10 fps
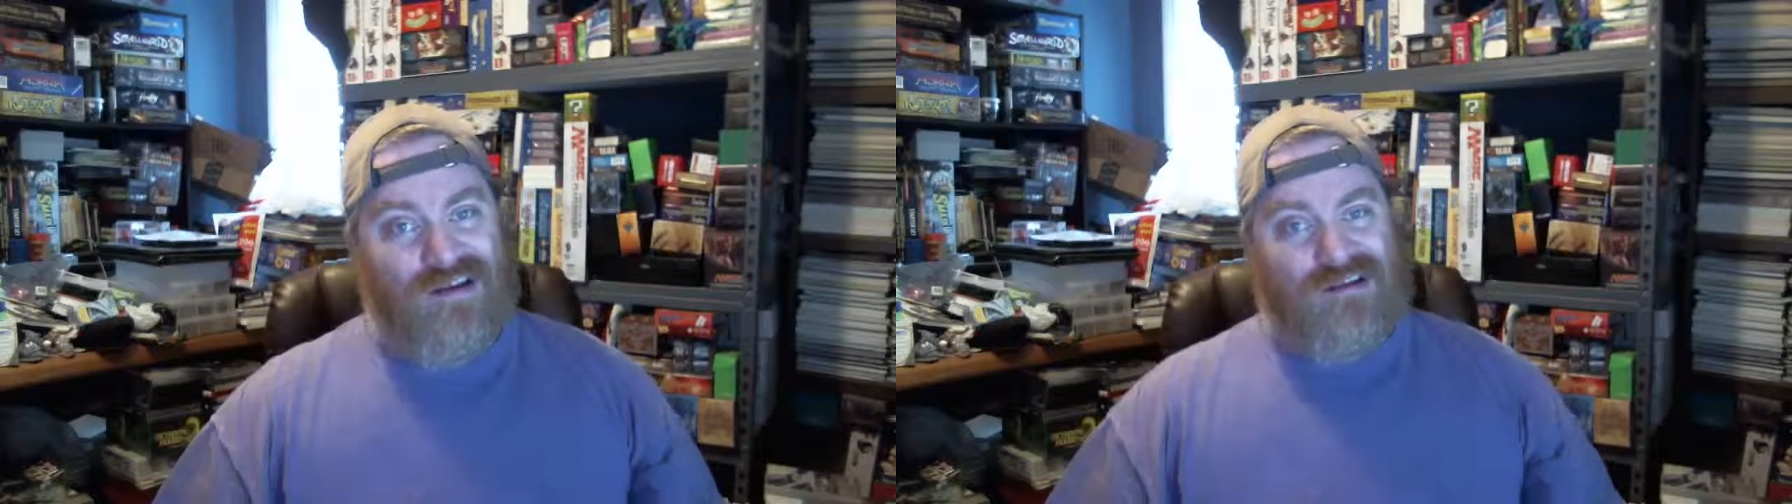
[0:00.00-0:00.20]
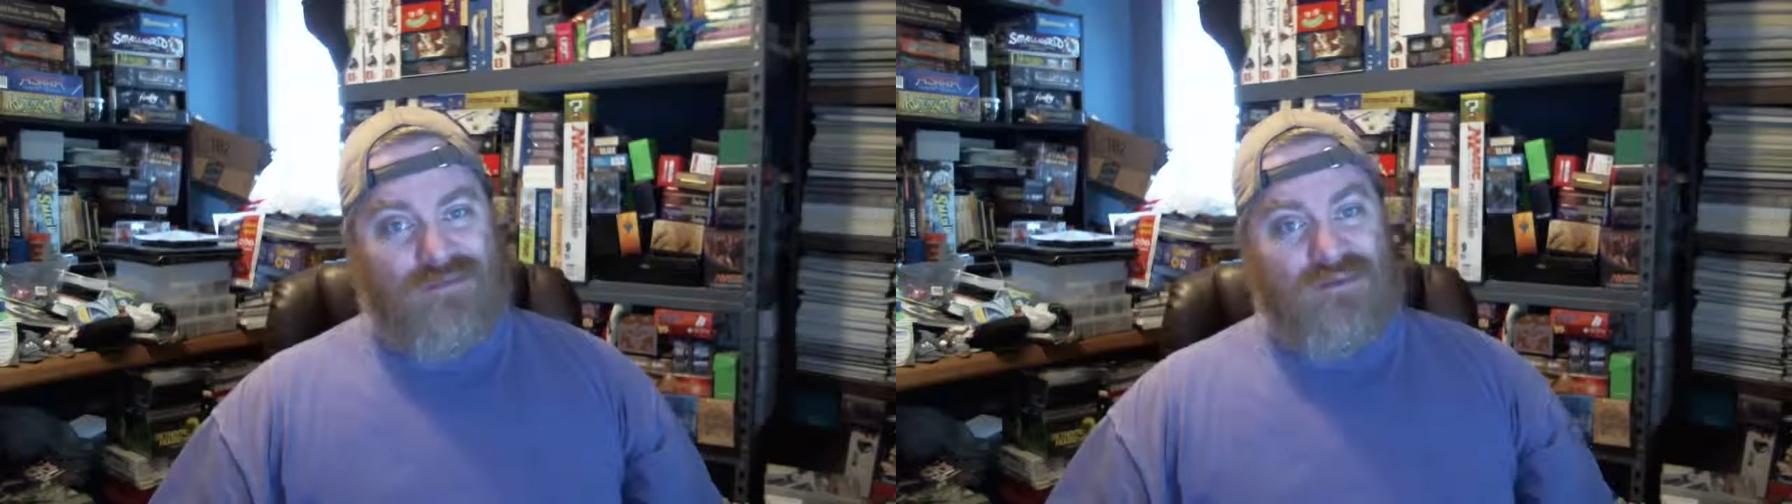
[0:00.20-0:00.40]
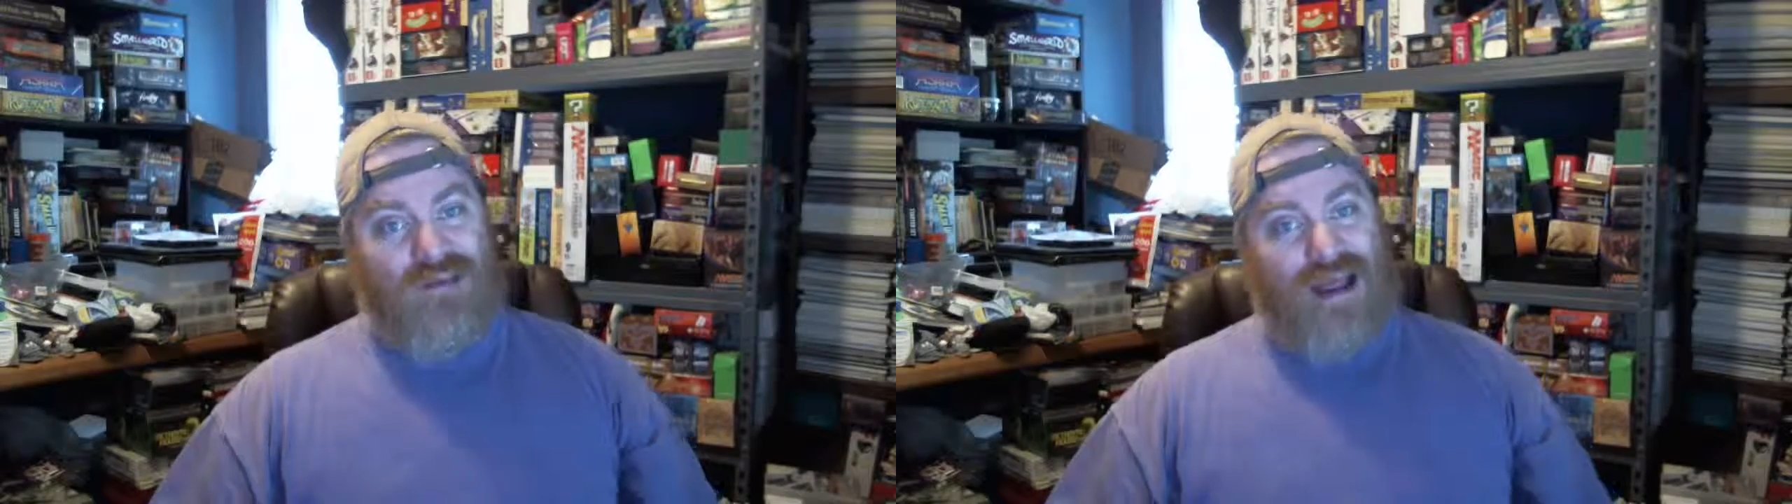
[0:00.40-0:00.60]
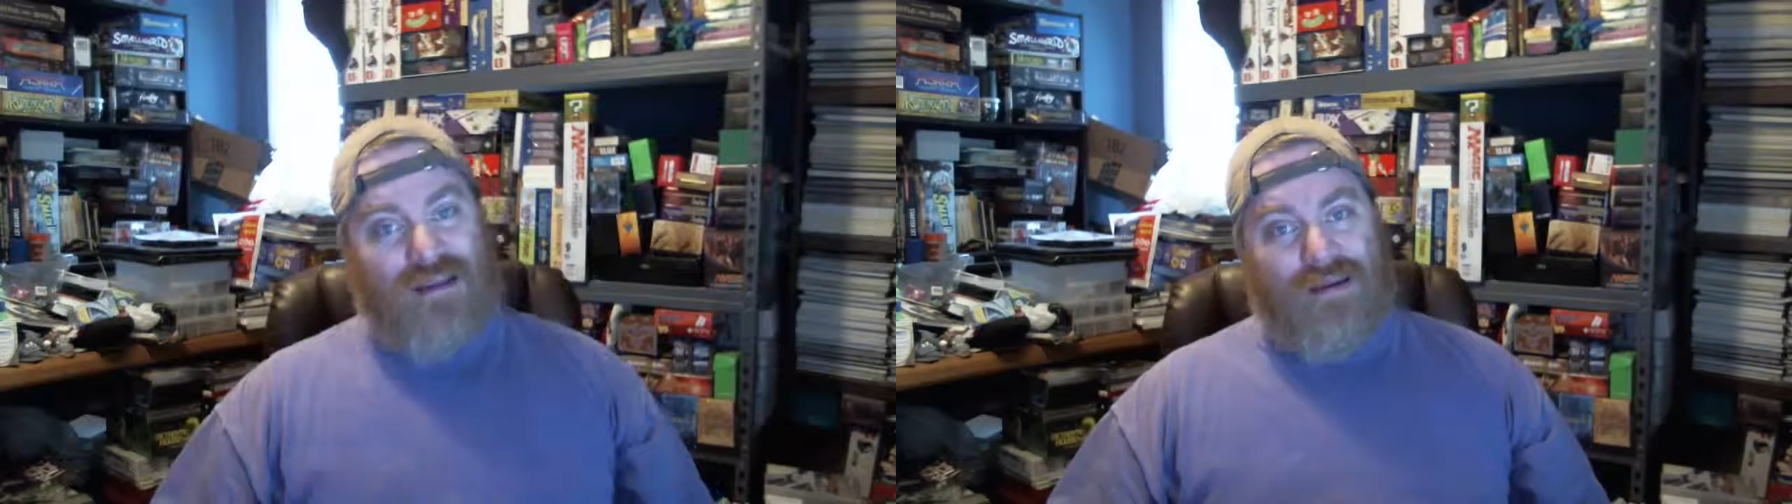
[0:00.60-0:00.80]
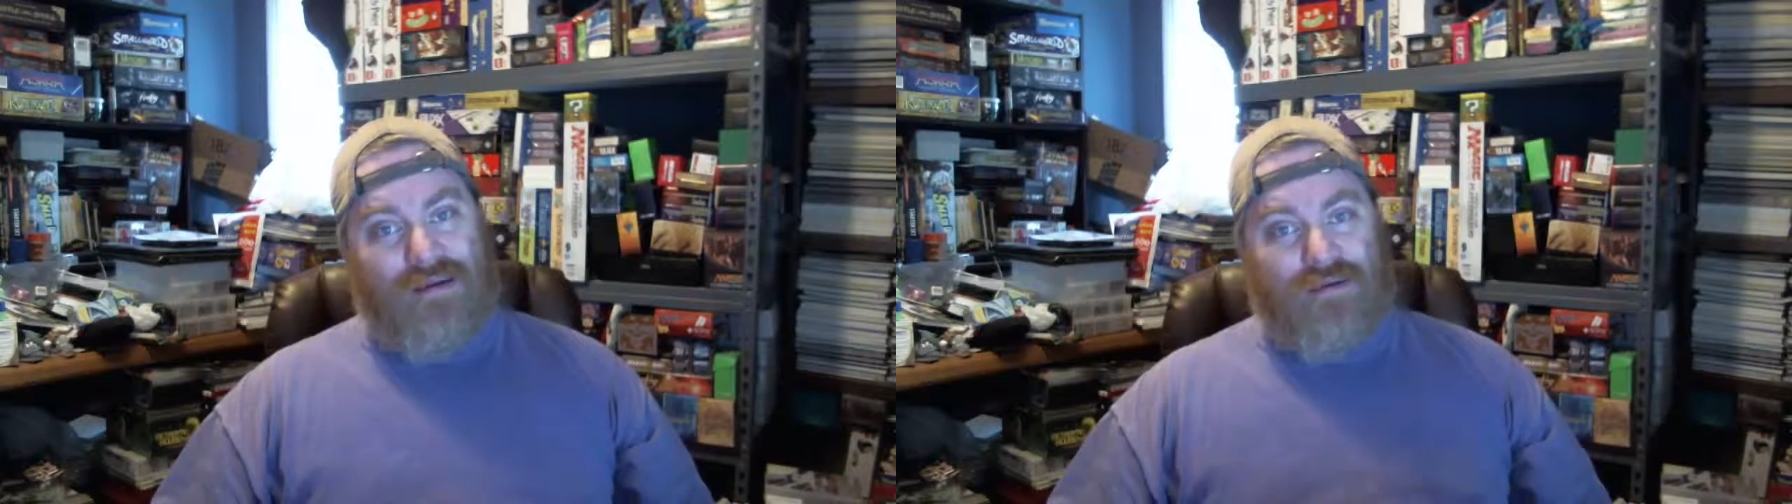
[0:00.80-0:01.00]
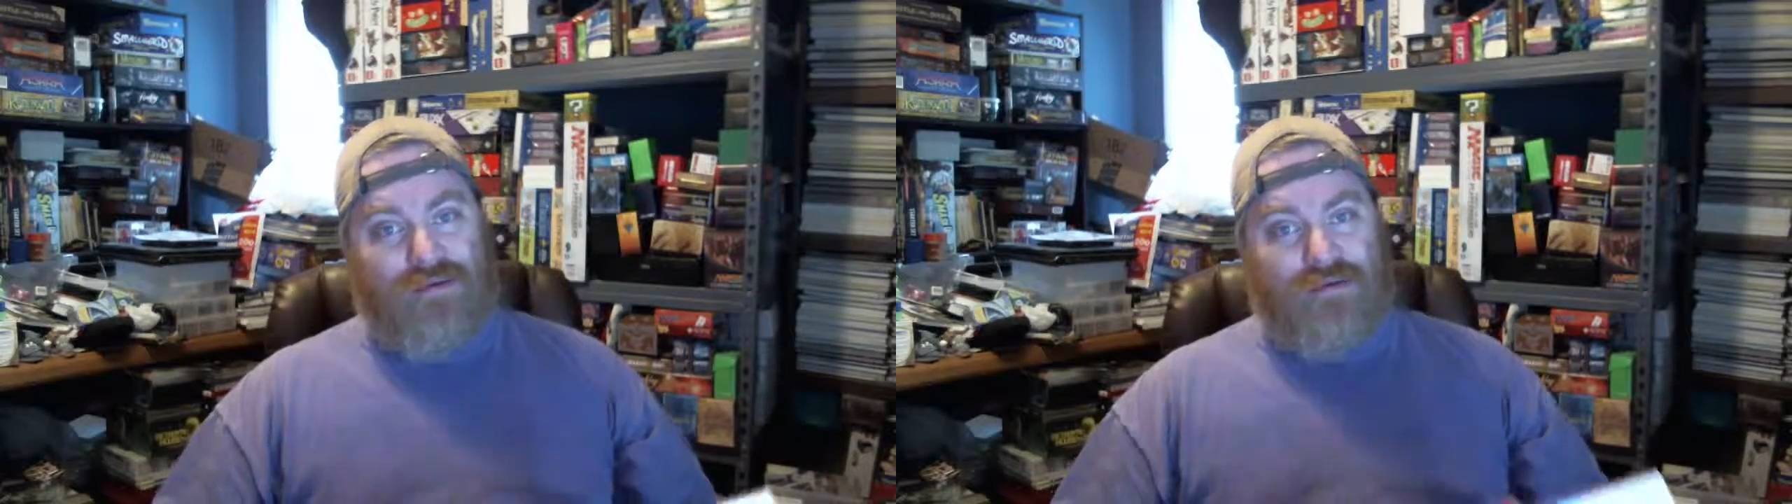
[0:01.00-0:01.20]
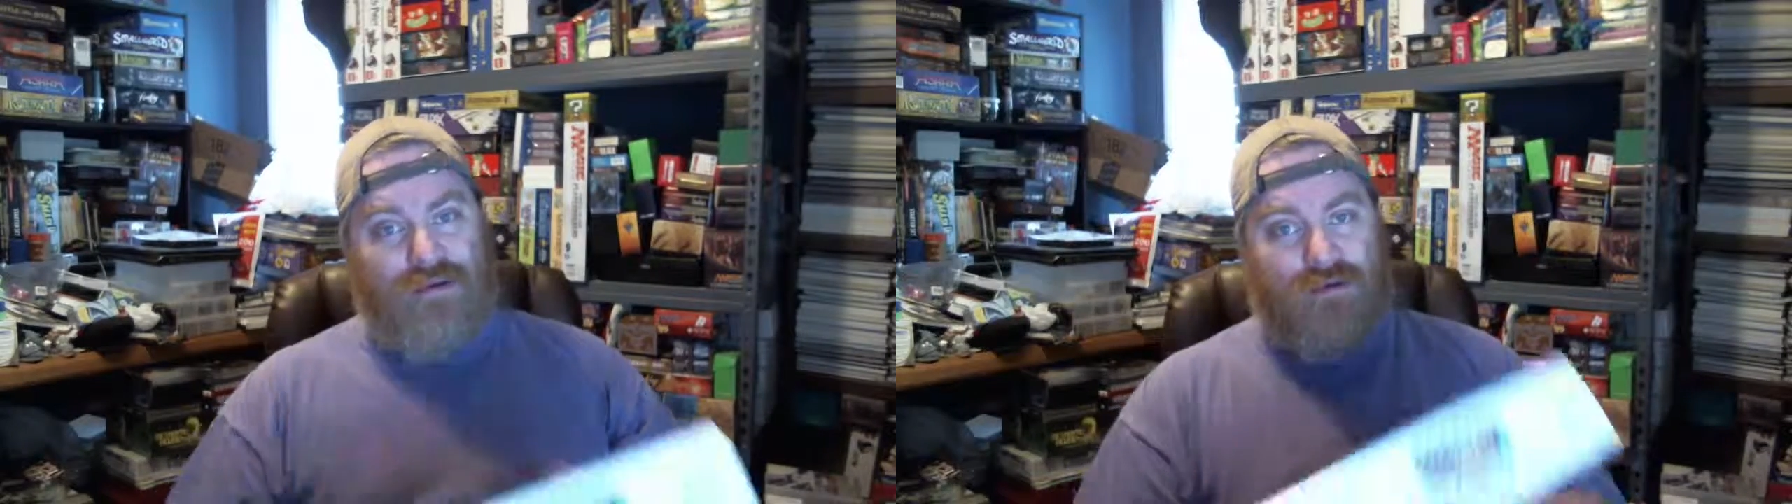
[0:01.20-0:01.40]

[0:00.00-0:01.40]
some Skylanders.